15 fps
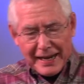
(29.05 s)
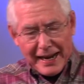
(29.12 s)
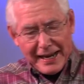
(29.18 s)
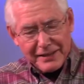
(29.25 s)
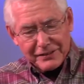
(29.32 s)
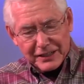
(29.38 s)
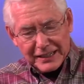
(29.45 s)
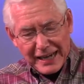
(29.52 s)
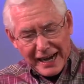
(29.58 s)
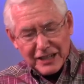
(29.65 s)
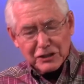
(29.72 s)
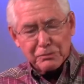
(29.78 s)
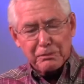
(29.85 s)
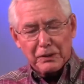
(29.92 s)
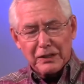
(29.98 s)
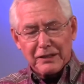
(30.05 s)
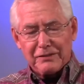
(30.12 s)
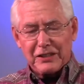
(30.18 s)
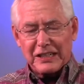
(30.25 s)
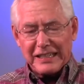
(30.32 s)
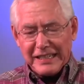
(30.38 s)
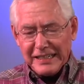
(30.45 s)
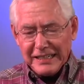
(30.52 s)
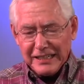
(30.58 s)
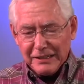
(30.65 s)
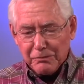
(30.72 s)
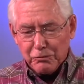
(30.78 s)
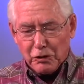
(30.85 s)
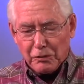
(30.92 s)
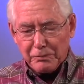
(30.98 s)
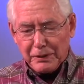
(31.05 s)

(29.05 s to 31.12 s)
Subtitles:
And the gospel of the kingdom will